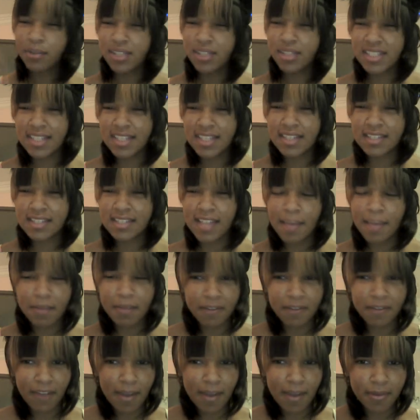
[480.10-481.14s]
can't really see in this light,
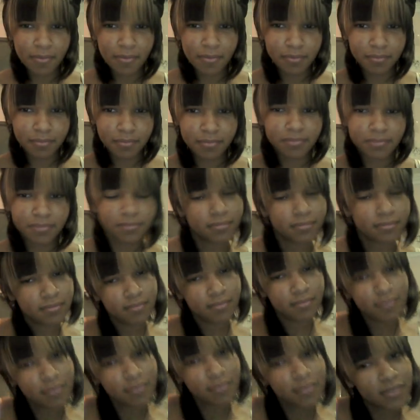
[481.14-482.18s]
but if let
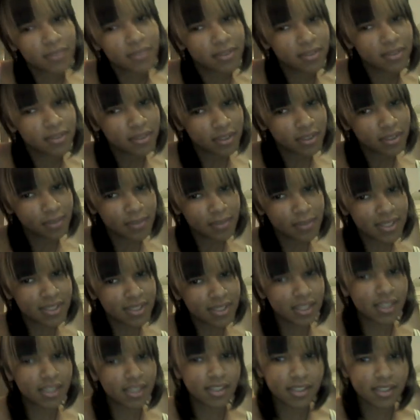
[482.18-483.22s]
me
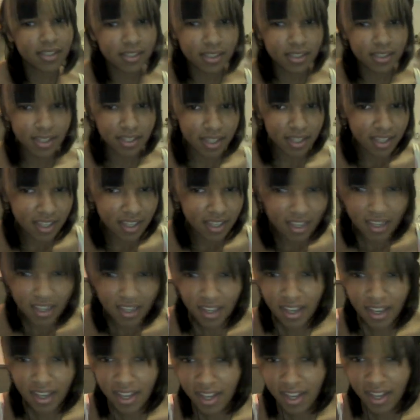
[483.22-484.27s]

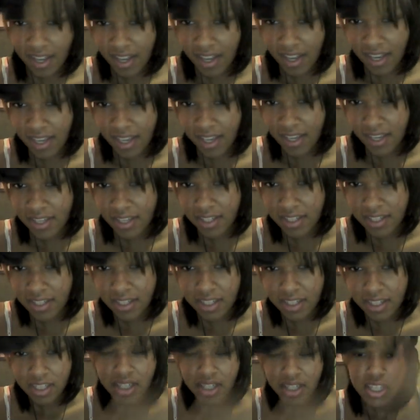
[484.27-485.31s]
see.
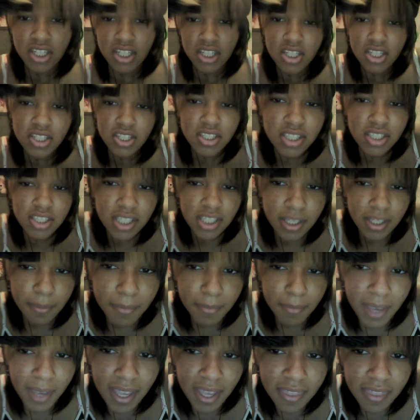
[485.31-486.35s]
She
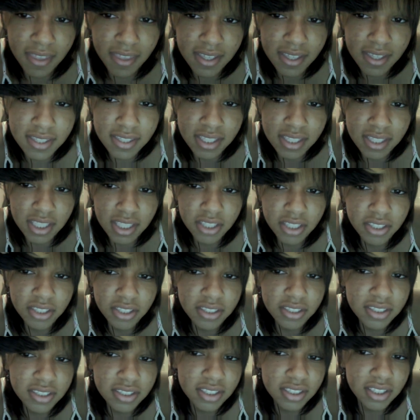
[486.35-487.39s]
made these
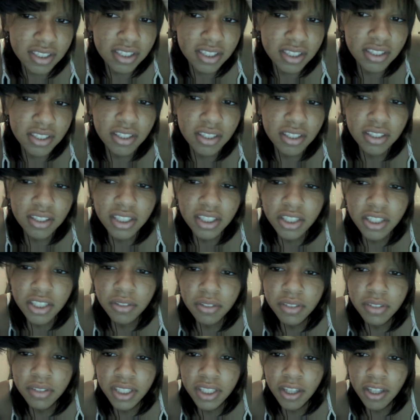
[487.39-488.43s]
ears
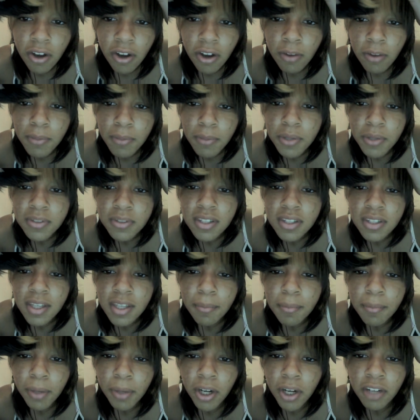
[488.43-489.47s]
literally almost
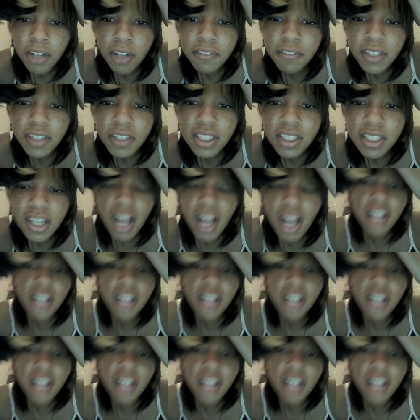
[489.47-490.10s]
the perfect